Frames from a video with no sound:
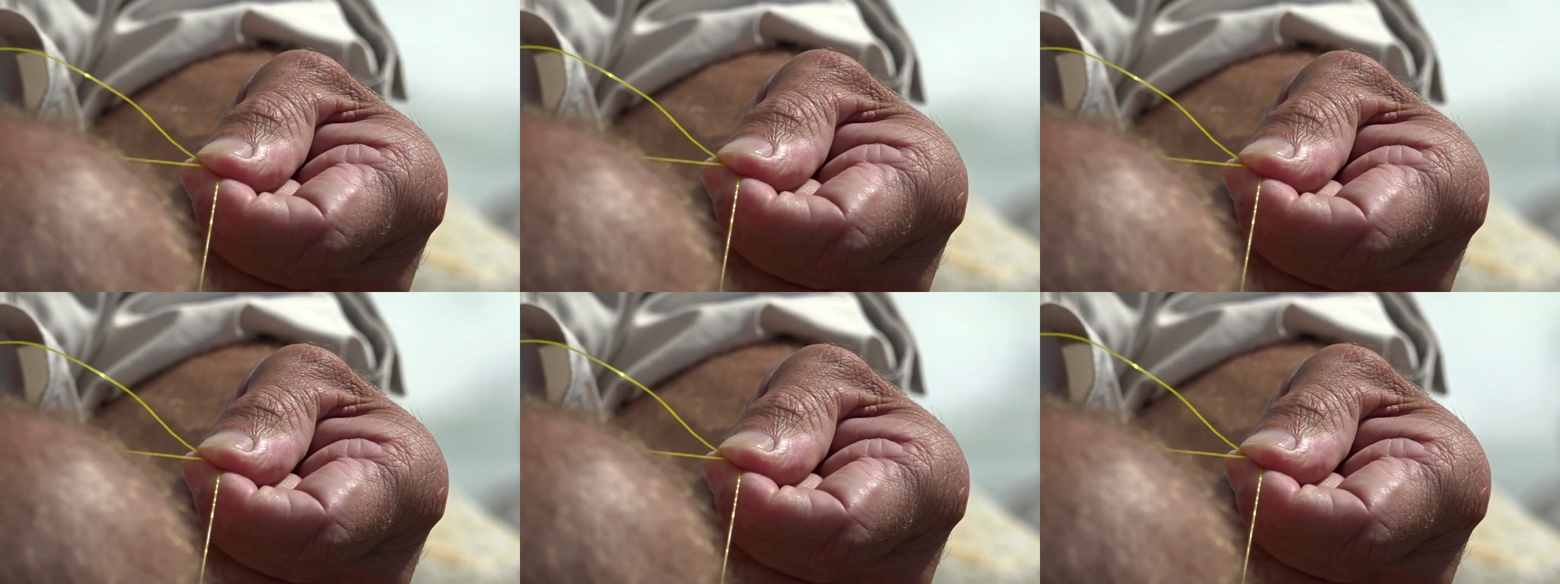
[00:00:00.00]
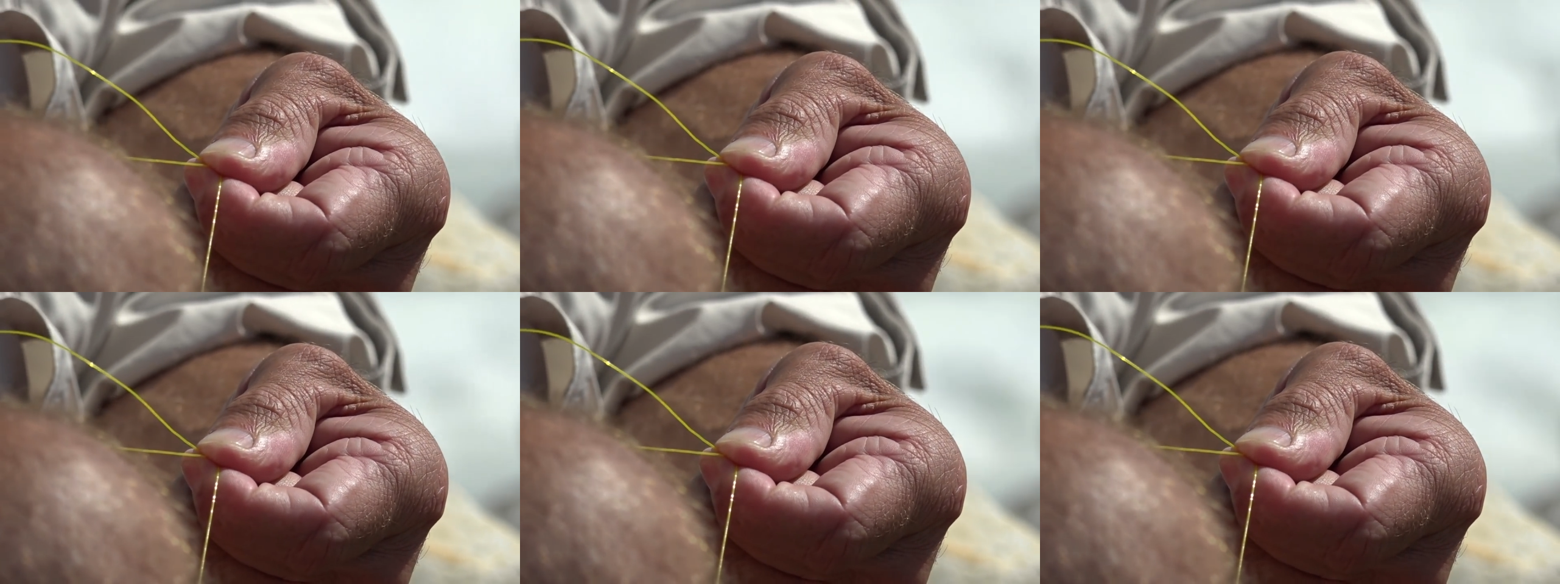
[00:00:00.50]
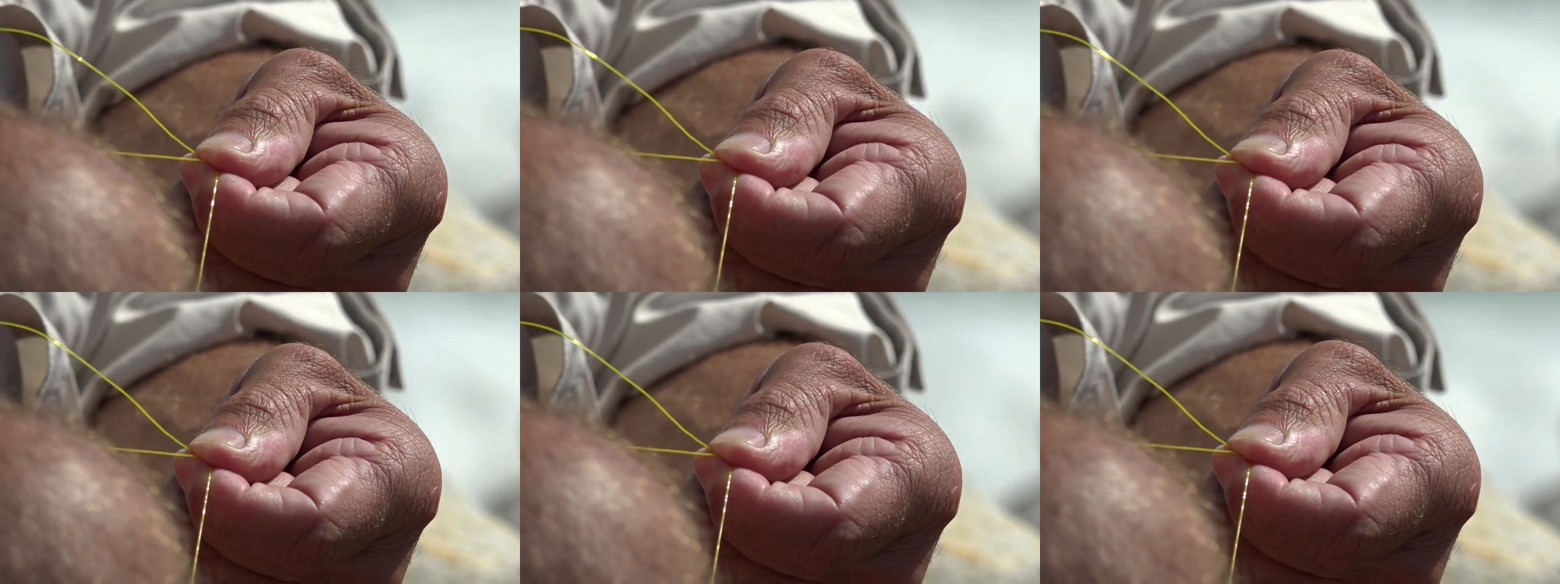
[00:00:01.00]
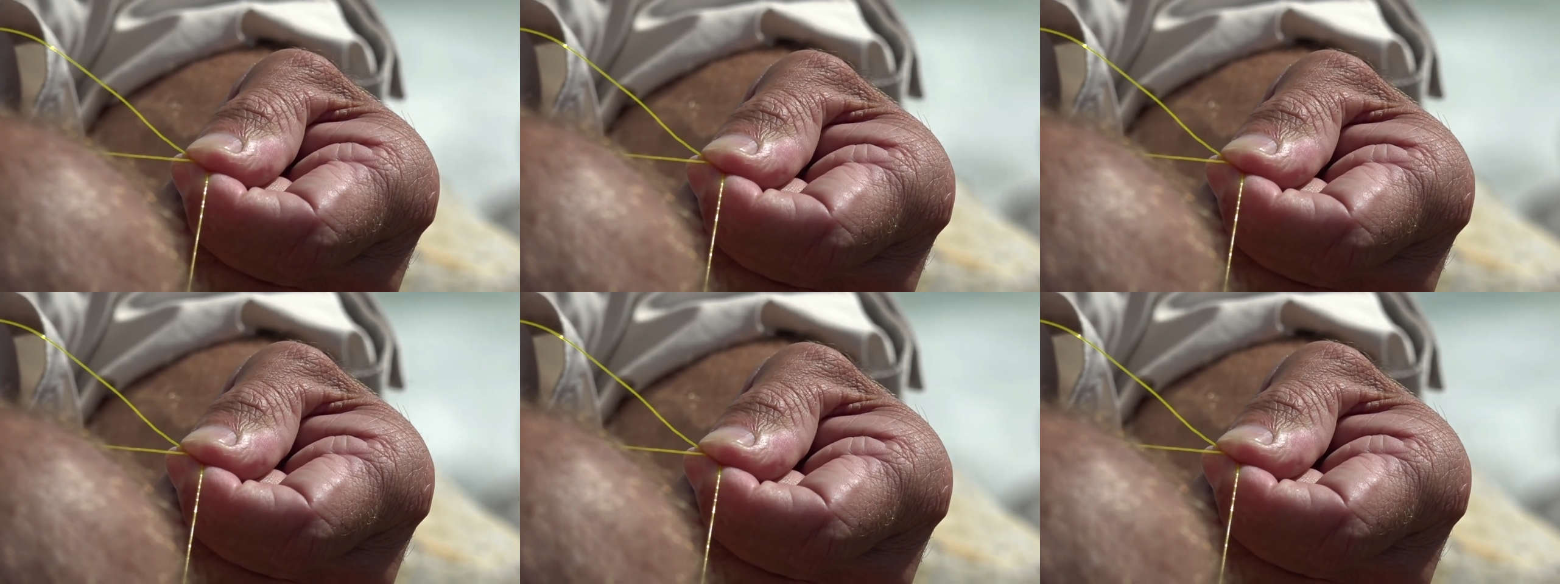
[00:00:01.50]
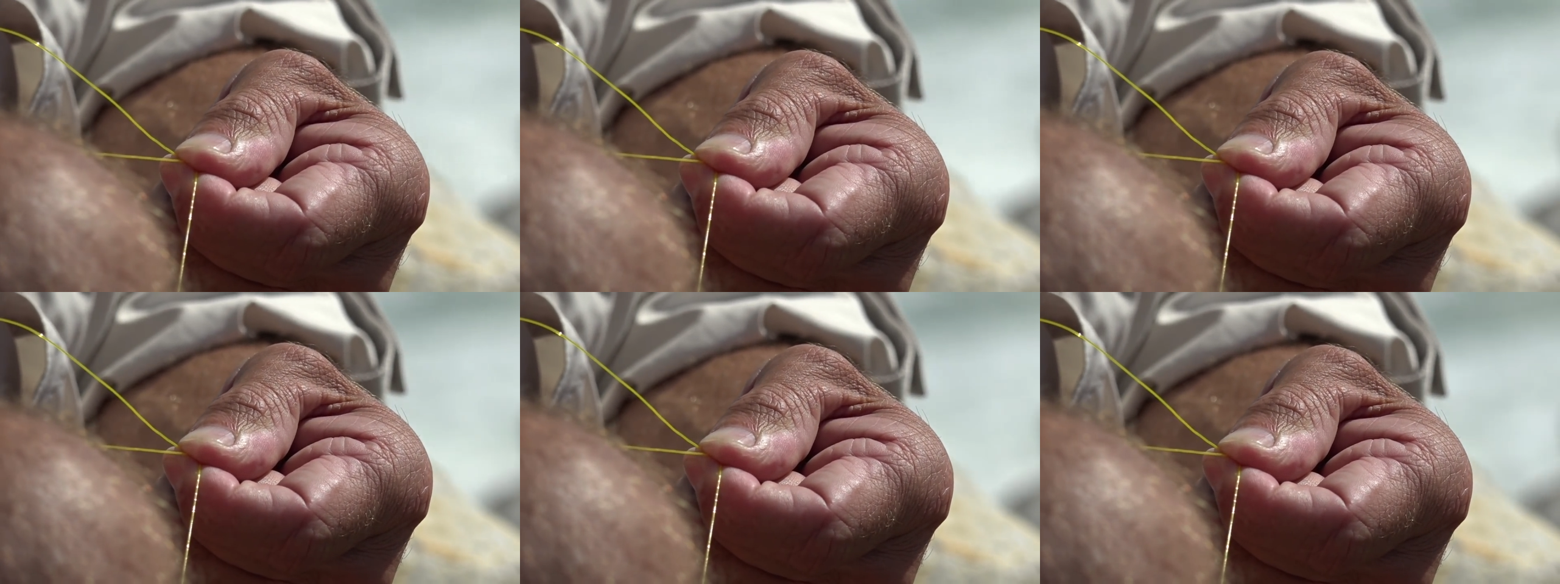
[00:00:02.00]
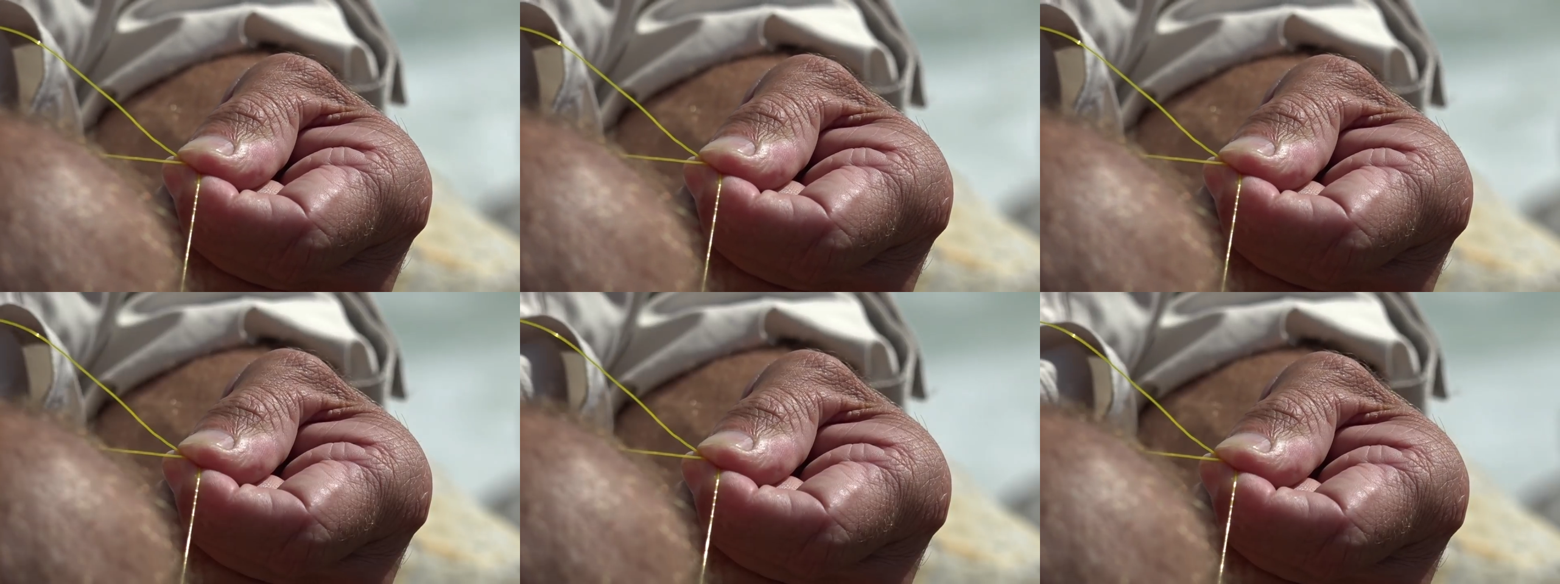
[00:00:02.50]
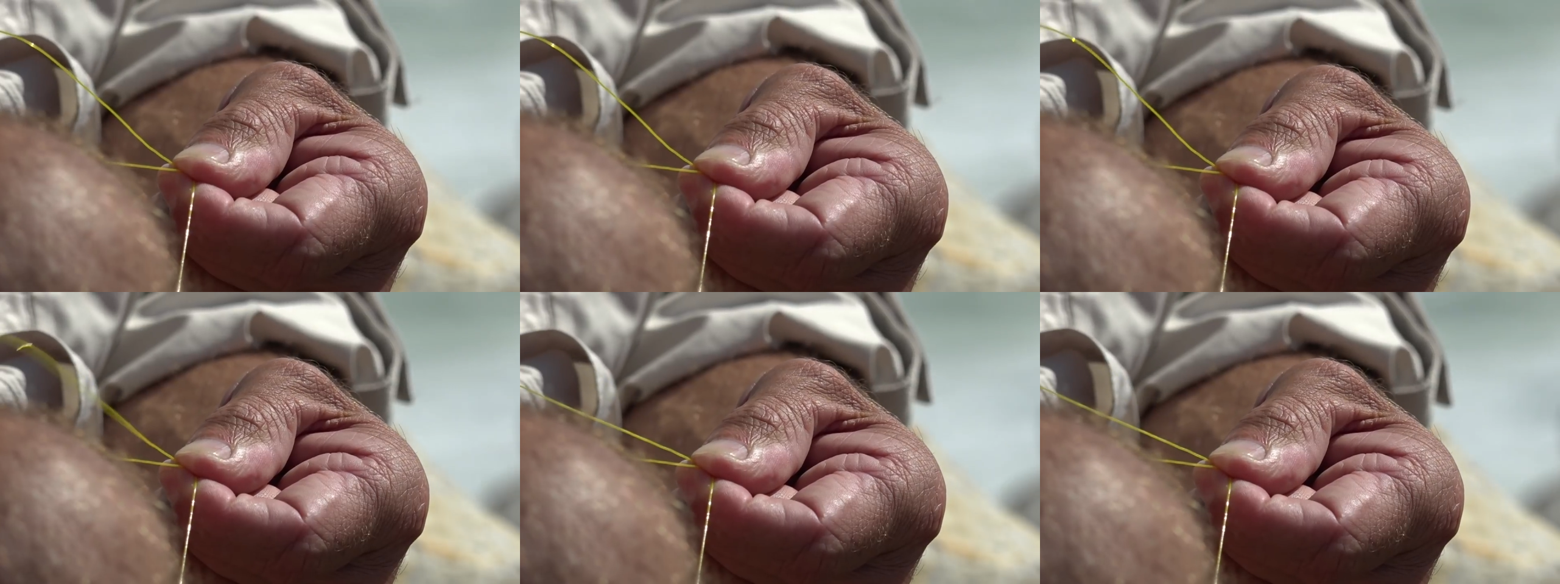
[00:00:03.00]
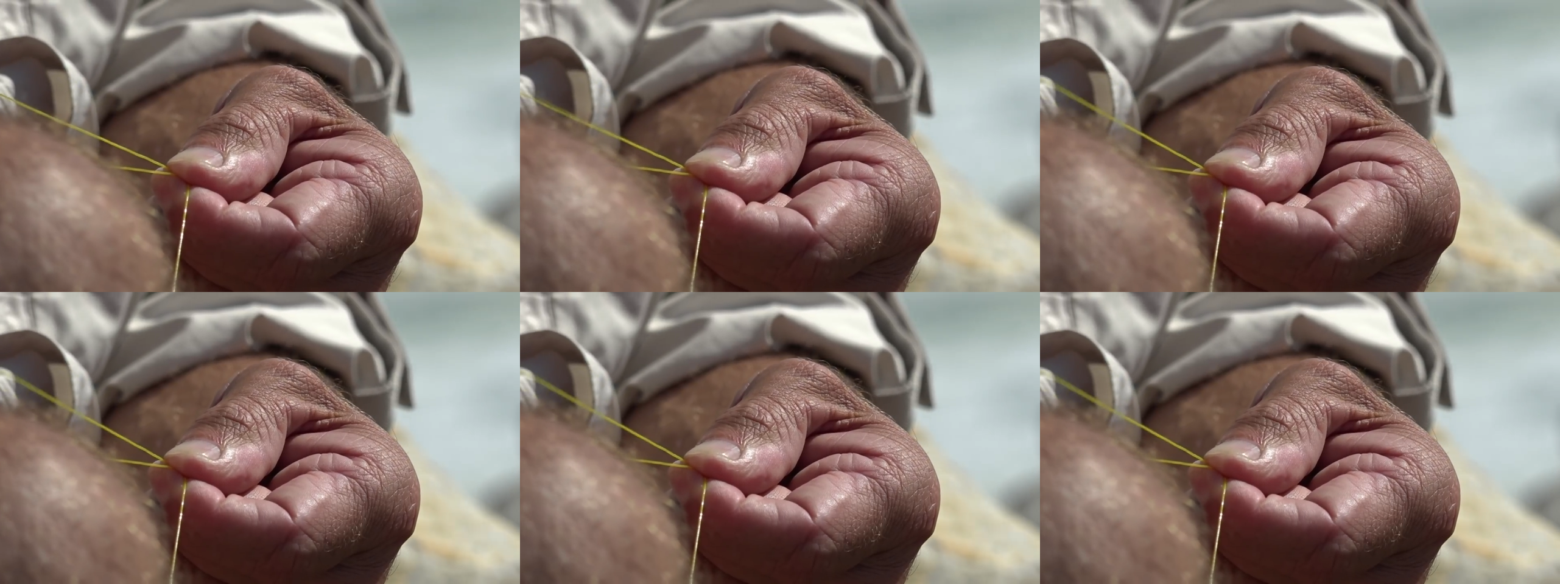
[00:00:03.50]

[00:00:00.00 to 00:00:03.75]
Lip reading: (no speaker visible)